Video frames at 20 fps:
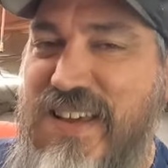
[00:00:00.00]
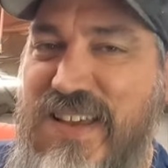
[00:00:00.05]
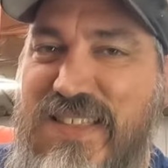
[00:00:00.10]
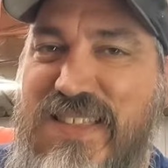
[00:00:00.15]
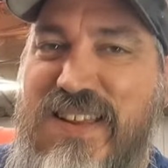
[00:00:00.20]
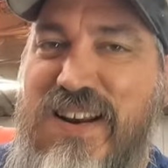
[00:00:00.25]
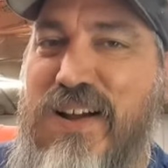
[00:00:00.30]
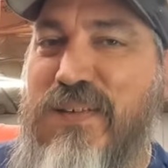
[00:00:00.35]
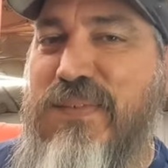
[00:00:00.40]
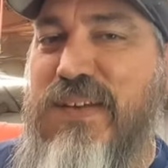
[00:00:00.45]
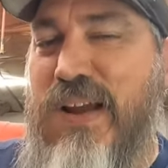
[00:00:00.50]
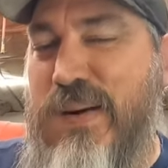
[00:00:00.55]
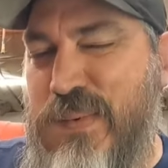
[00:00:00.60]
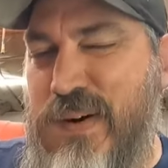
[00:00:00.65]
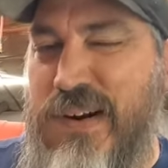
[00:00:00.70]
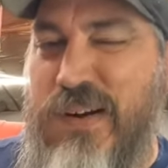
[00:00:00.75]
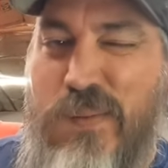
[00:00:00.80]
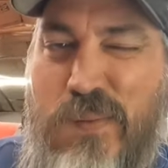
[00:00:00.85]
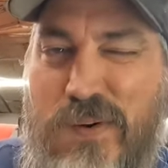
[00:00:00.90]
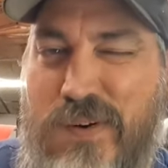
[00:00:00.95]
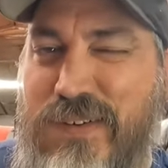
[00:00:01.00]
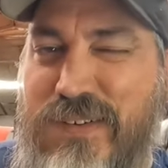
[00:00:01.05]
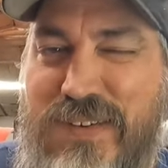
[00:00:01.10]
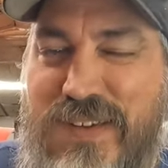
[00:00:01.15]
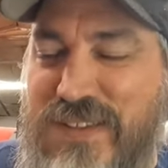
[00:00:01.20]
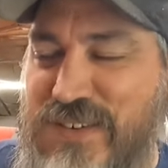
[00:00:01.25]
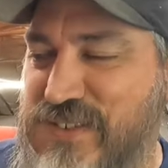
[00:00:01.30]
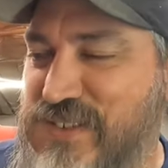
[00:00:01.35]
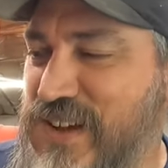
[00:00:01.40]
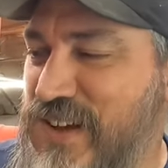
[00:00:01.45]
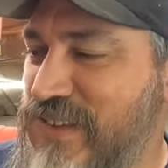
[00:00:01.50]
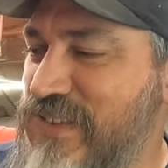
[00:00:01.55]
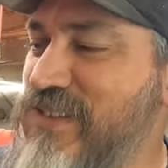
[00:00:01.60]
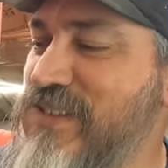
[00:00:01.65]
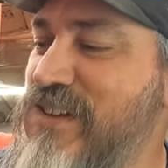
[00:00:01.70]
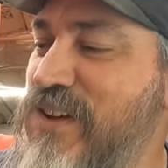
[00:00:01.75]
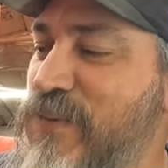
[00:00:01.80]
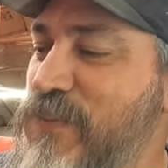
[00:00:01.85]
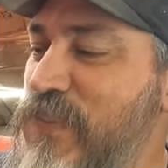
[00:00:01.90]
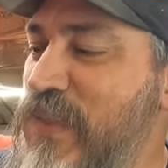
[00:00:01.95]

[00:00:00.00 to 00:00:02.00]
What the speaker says: and then off camera I can work on the other side.